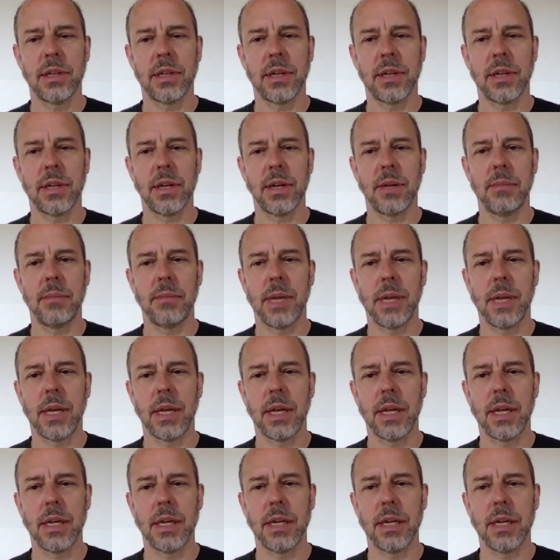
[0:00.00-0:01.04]

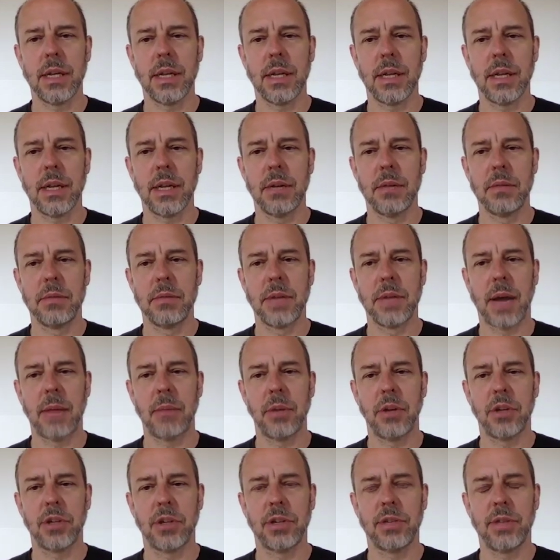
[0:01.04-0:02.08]
and not
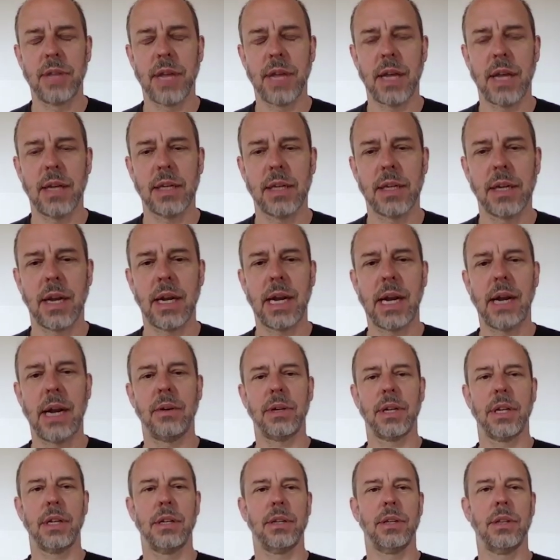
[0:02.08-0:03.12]
much of that got
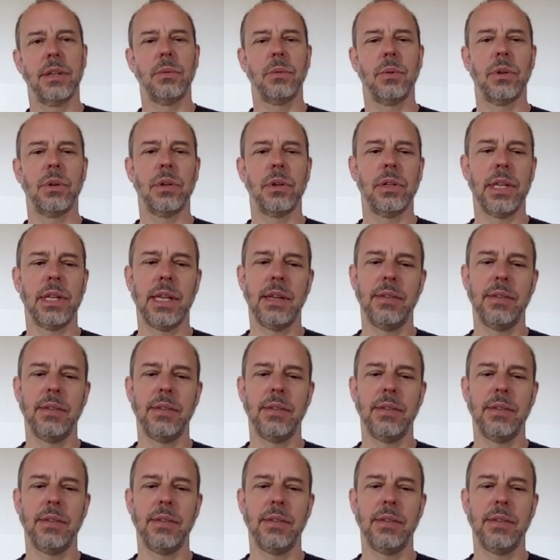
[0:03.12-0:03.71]
out into the world,